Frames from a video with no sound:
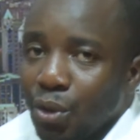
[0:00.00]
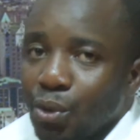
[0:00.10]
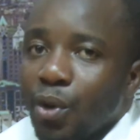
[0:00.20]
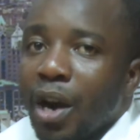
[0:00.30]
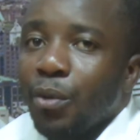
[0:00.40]

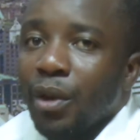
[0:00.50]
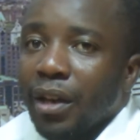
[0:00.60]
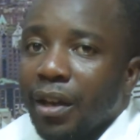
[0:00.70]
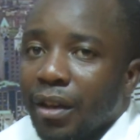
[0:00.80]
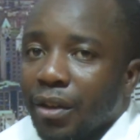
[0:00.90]
So I
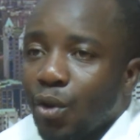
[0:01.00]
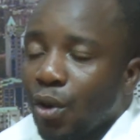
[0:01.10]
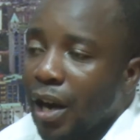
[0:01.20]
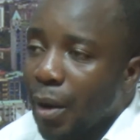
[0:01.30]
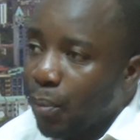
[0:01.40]
will
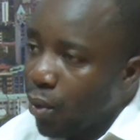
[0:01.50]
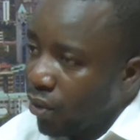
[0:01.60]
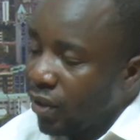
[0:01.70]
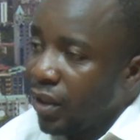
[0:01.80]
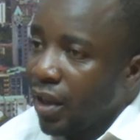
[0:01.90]
call
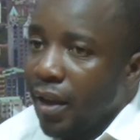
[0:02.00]
upon